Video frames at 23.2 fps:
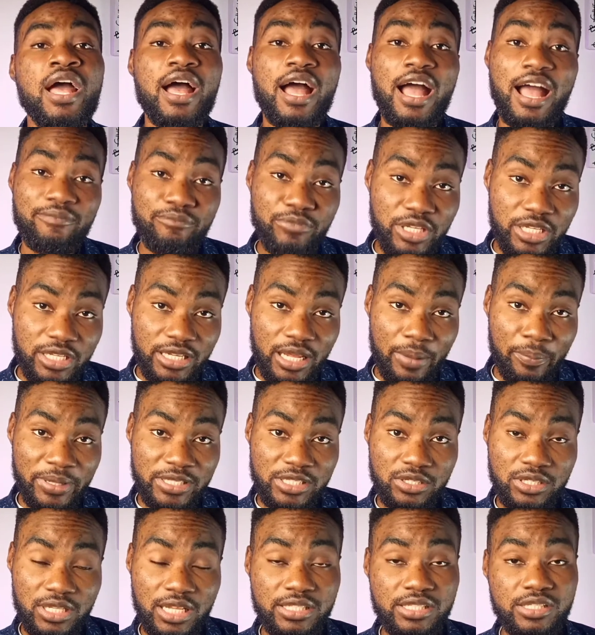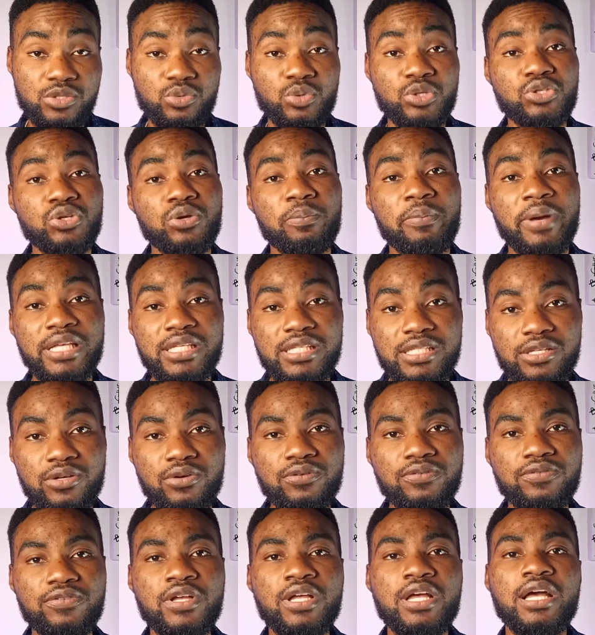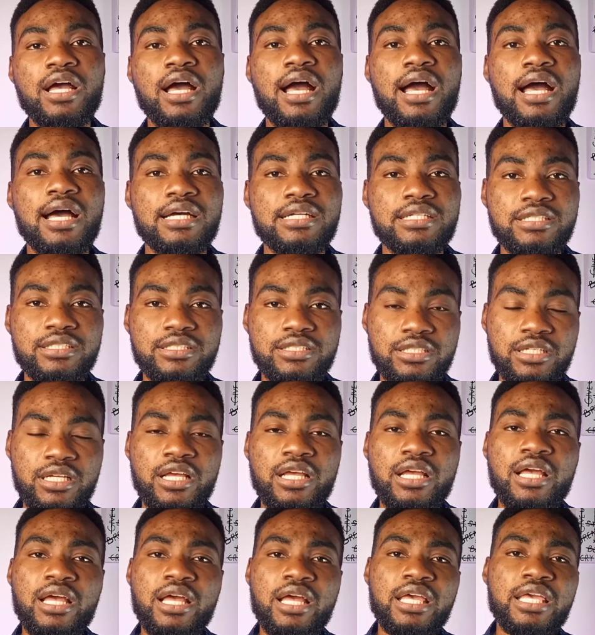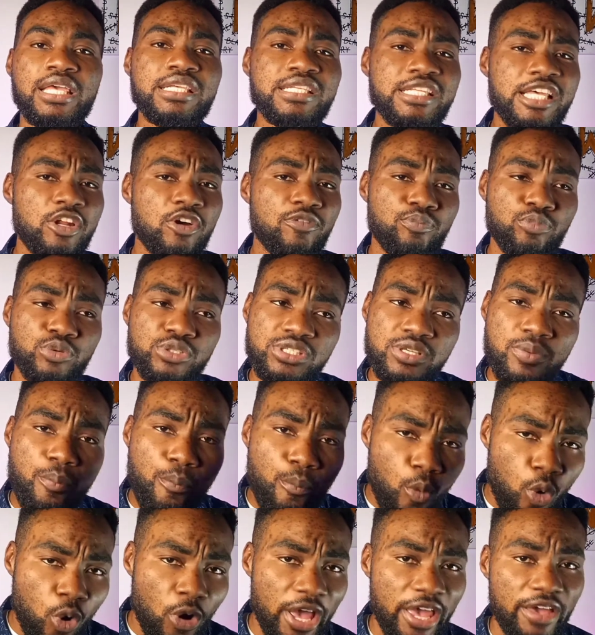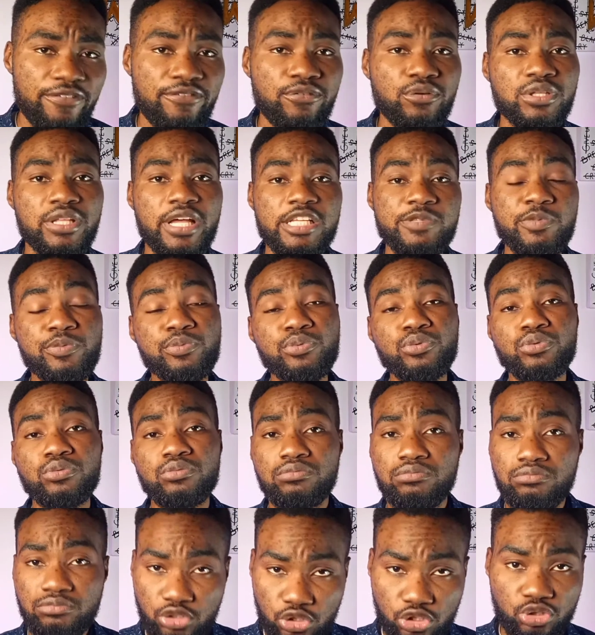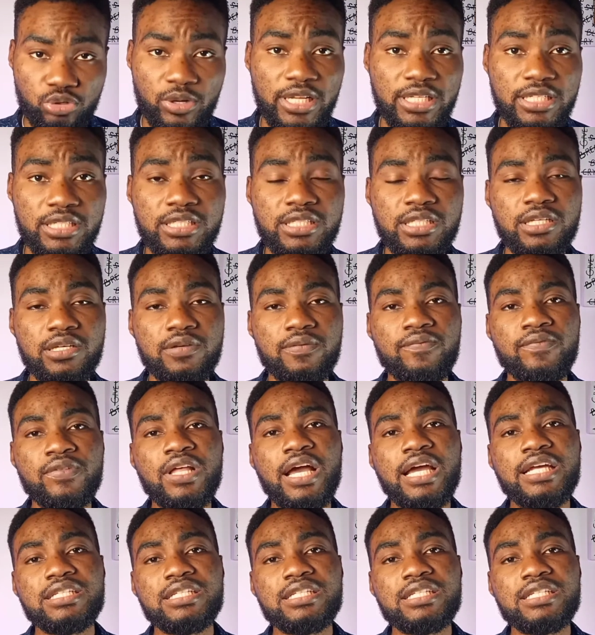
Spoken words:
I've been in that particular situation myself, and instead of putting more effort, as people usually say, I